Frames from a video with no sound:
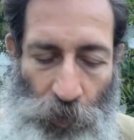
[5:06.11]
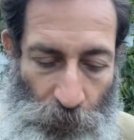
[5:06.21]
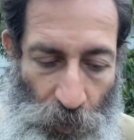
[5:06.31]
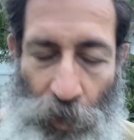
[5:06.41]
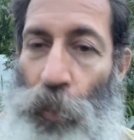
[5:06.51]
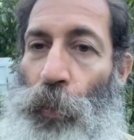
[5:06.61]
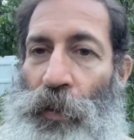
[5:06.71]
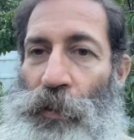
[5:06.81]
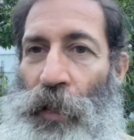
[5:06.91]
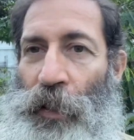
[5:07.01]
even though I don't
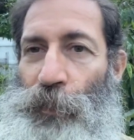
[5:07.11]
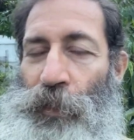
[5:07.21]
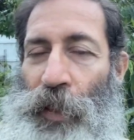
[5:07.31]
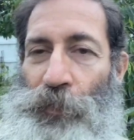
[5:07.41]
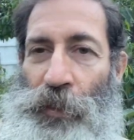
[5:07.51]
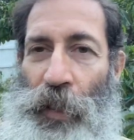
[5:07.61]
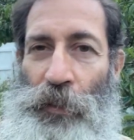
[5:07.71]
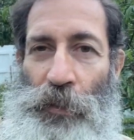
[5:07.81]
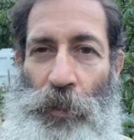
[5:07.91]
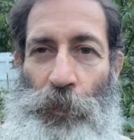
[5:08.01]
wear socks because I have
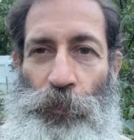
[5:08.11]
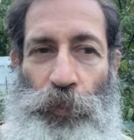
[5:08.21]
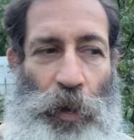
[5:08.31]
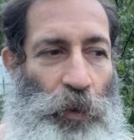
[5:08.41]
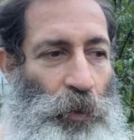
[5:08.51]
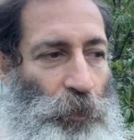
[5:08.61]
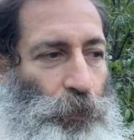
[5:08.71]
sandals on in Florida,